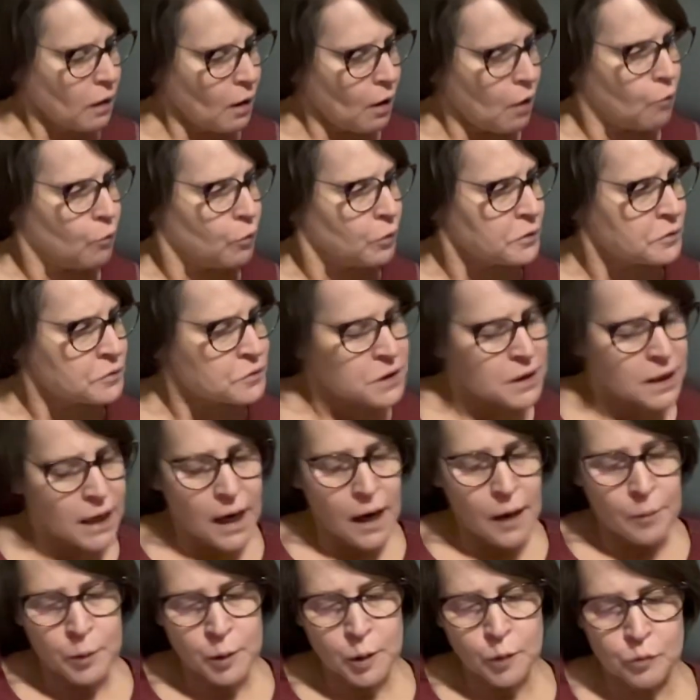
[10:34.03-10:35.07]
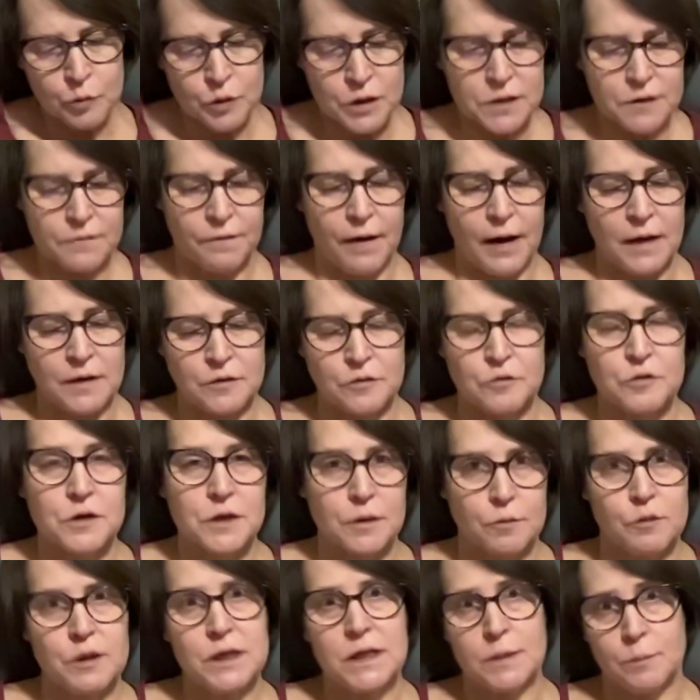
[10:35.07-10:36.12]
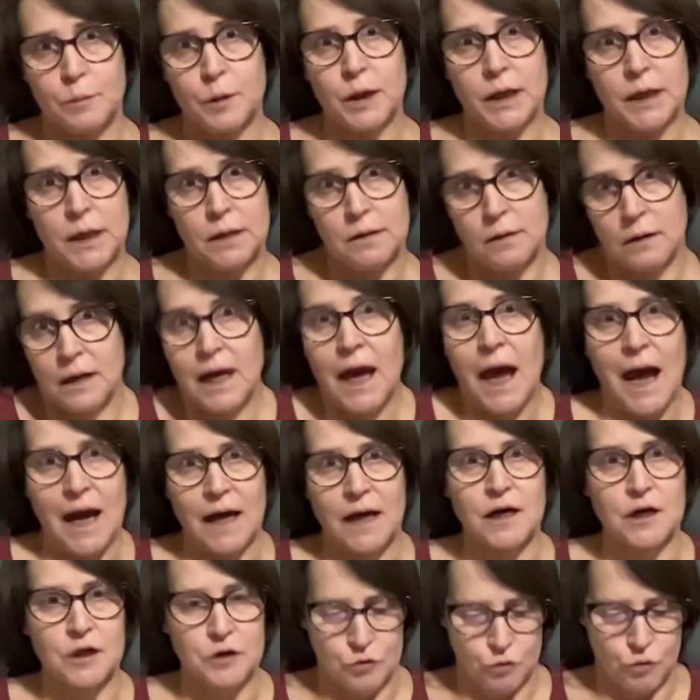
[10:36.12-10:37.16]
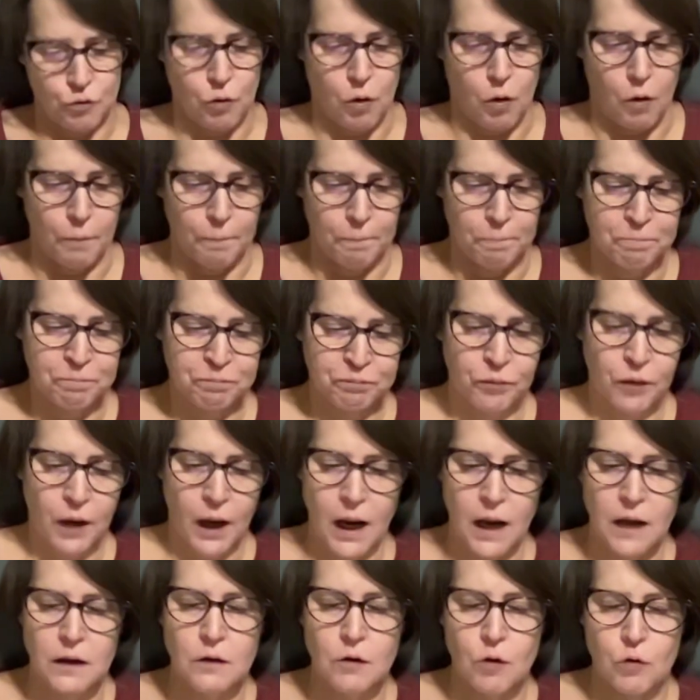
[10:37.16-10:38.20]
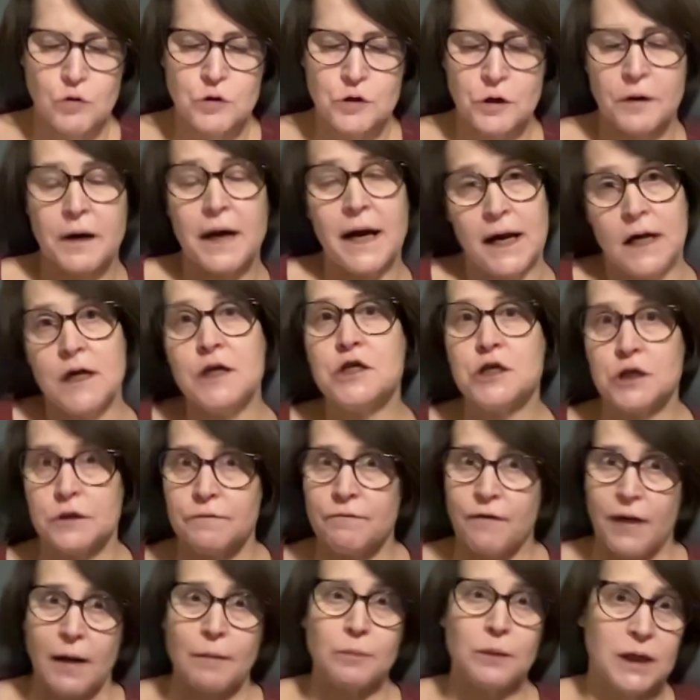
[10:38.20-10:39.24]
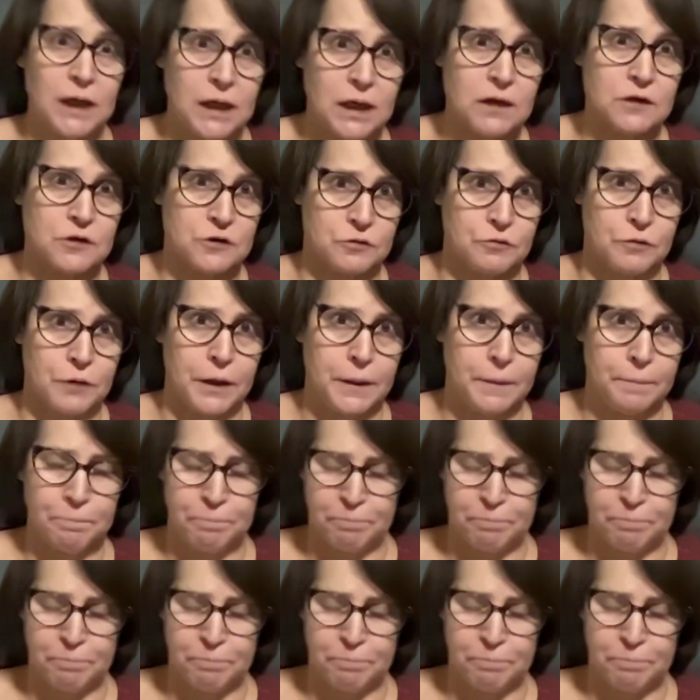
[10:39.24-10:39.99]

Well, there's a couple of risk factors that we simply can't control, and those are age and family history.